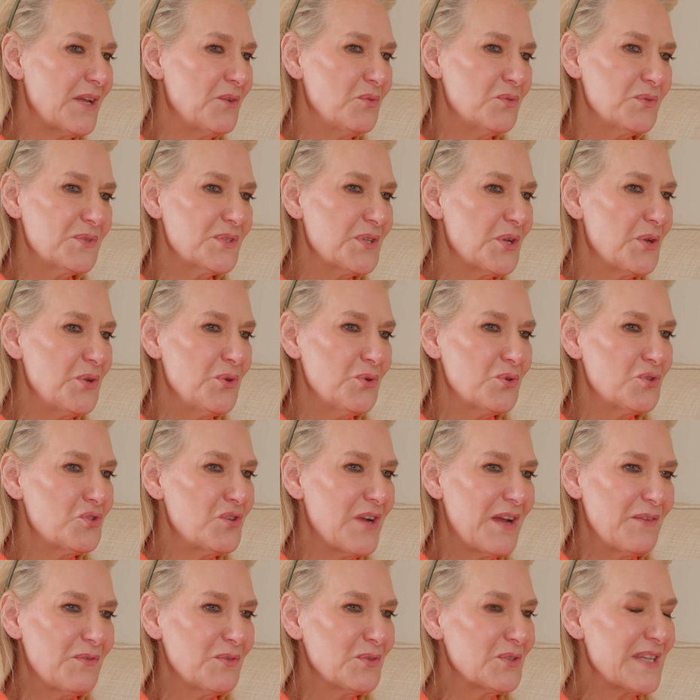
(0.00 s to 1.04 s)
And also your
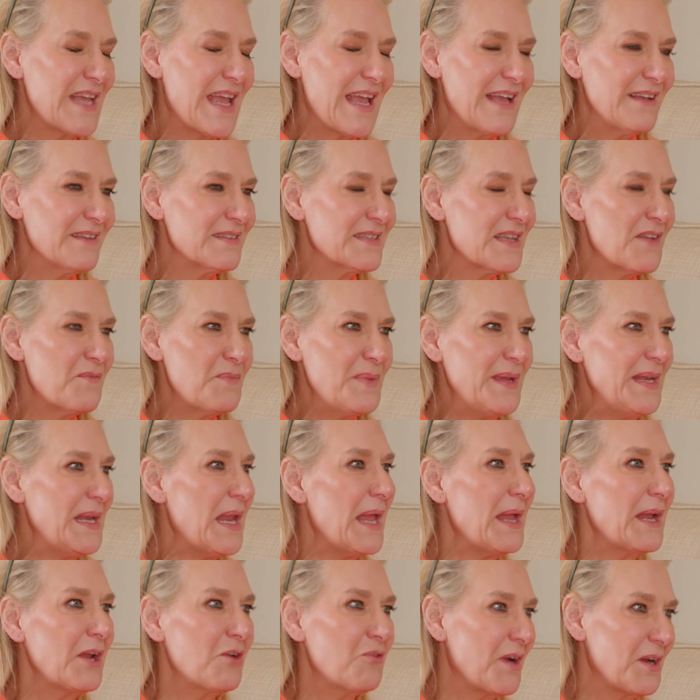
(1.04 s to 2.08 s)
travel tales have been
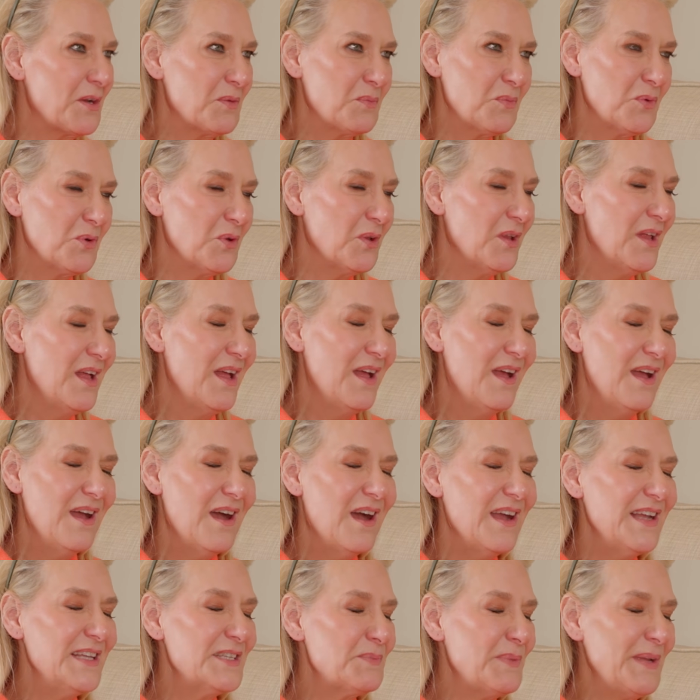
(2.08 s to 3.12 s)
incredible.
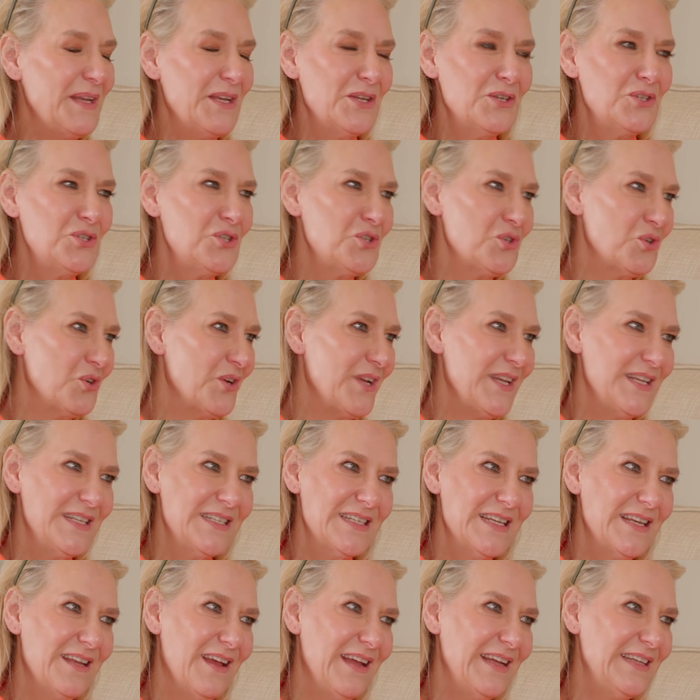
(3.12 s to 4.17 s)
It's been a joy and
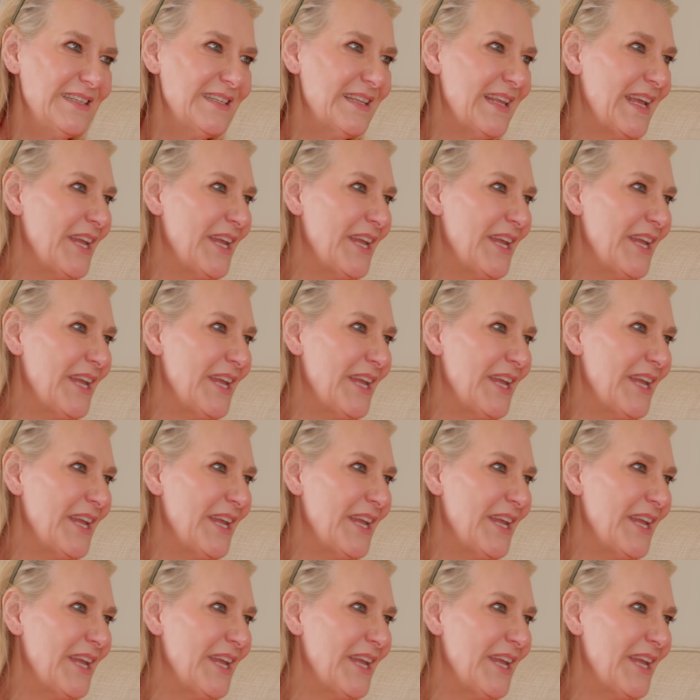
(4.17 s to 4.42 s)
delight.